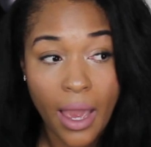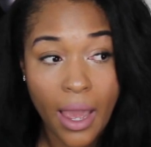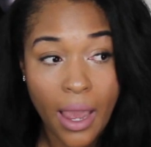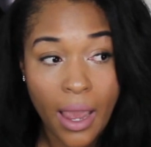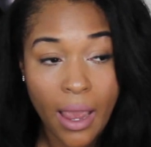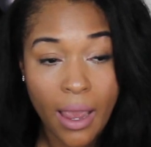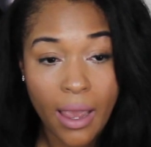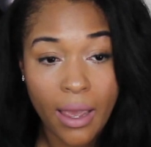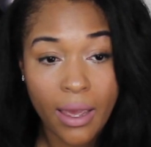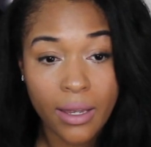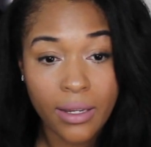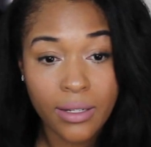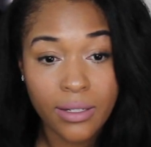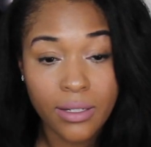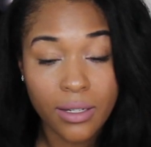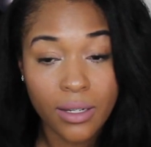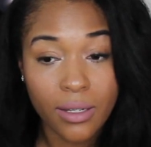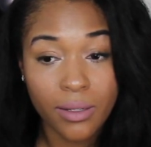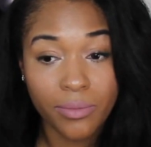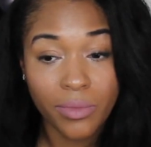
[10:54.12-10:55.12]

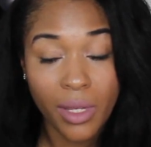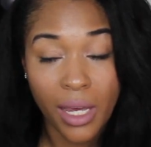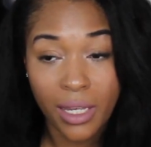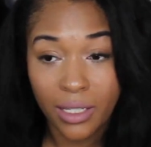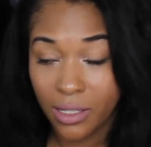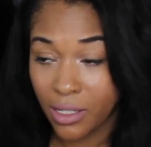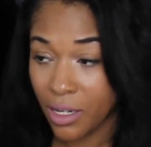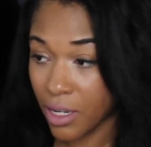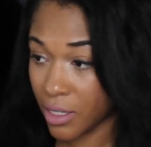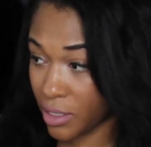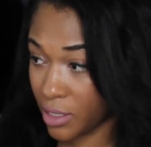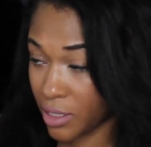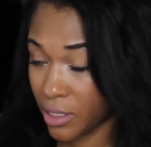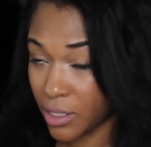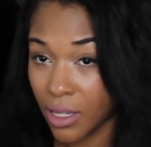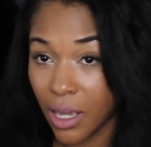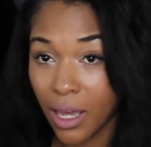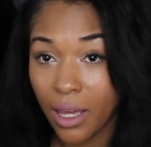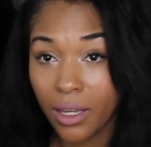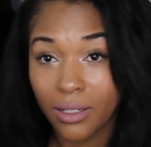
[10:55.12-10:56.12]
and I stuck
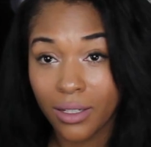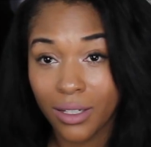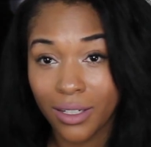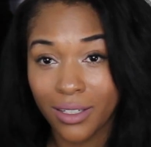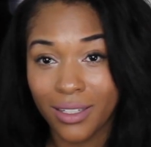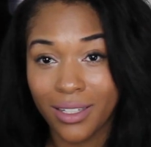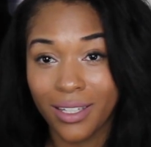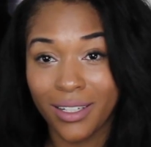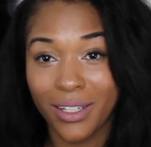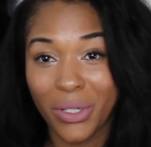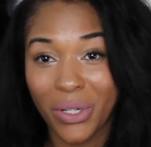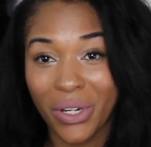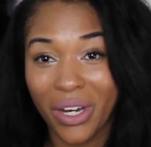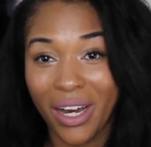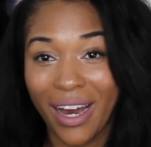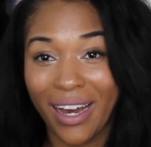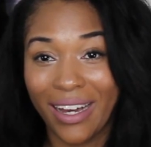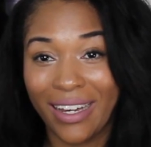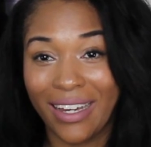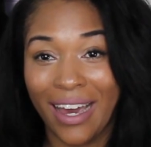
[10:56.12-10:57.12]
to that
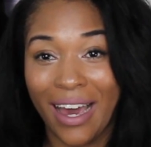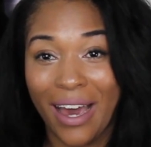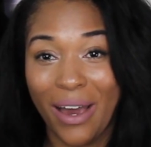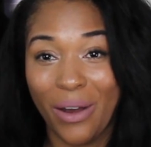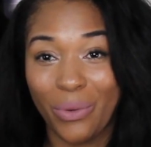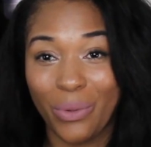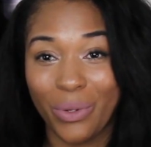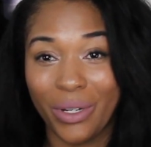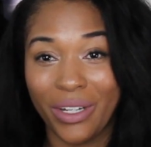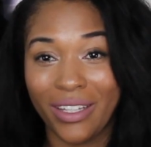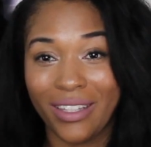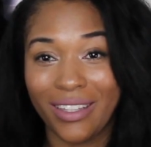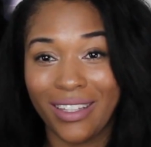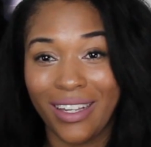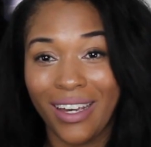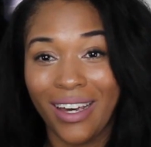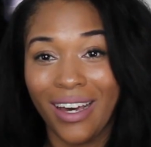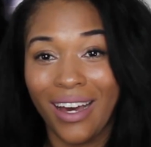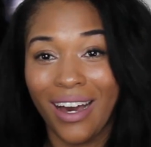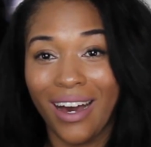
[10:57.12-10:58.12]
until I got with
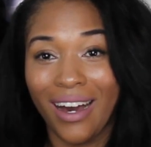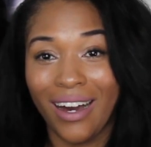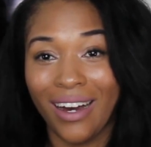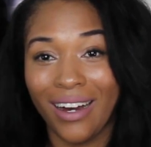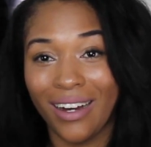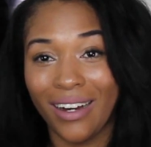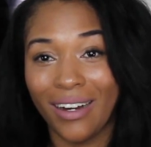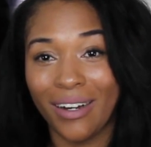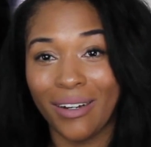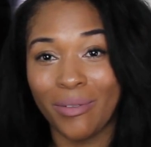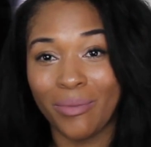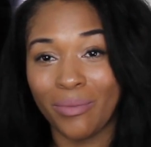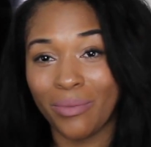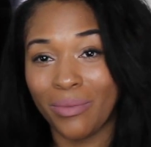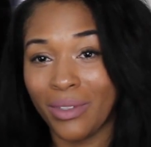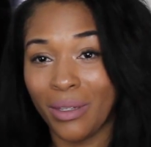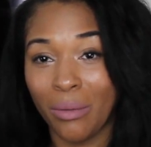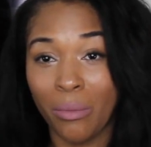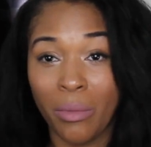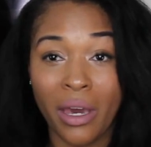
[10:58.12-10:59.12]

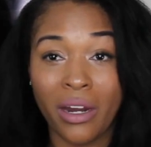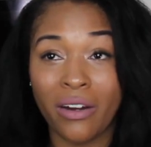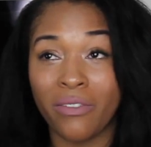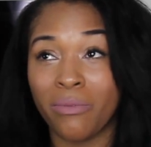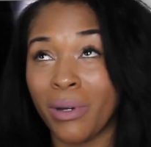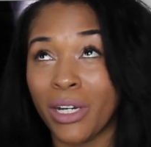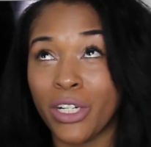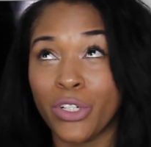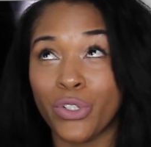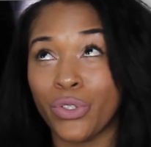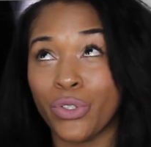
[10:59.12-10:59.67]
the man of my